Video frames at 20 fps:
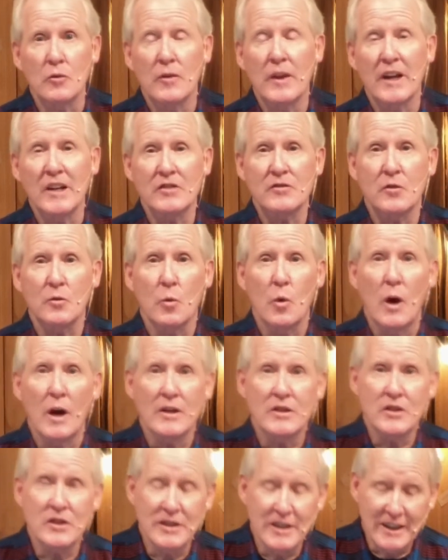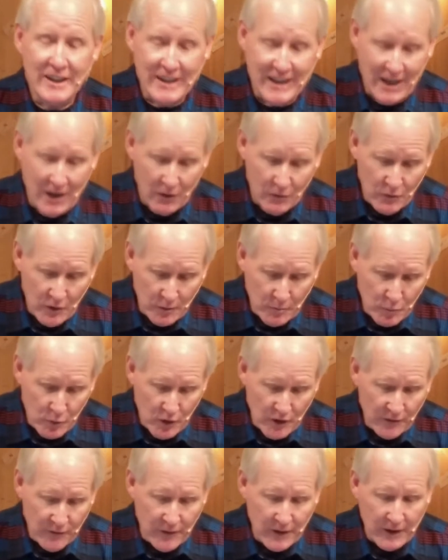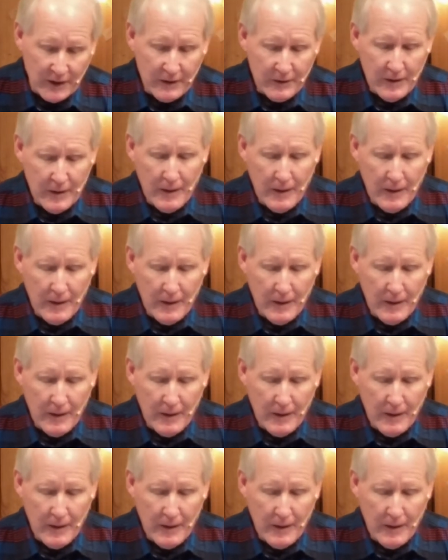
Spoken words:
Thanks for watching the Calvary Briefing.